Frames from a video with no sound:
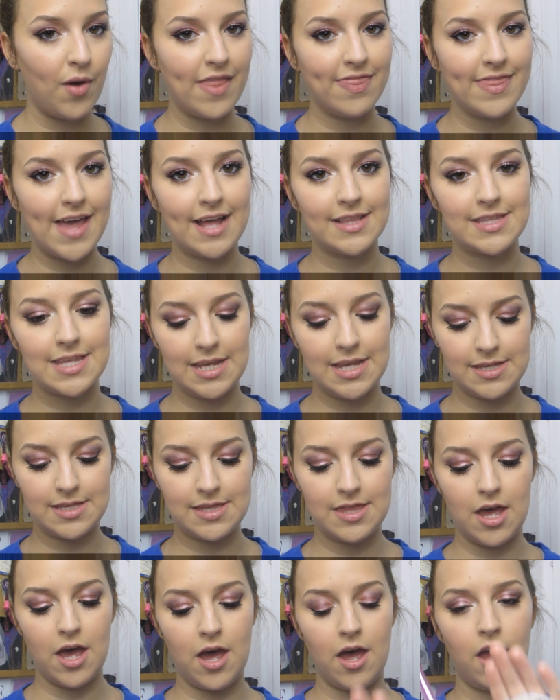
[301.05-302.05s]
and that
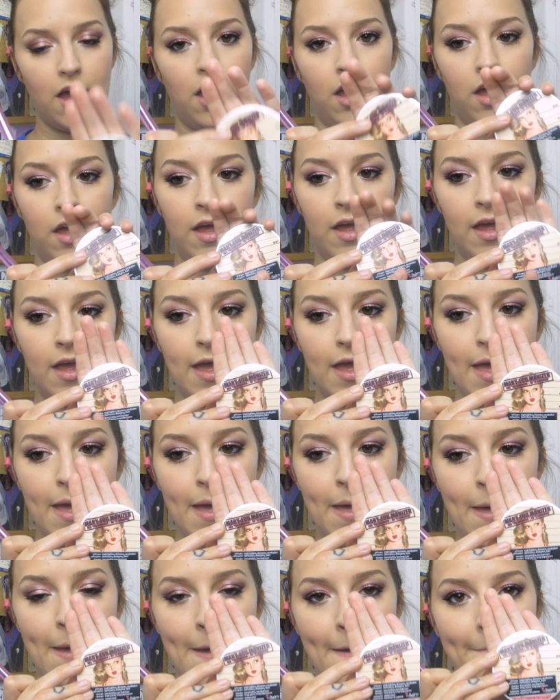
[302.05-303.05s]
is the
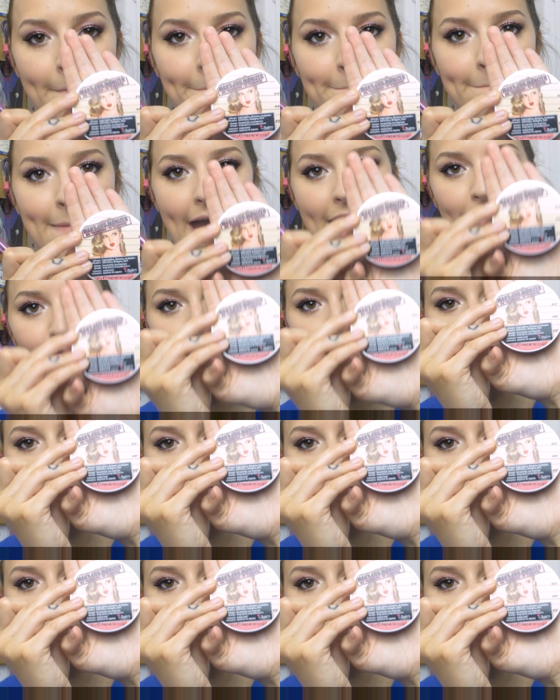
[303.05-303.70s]
Mary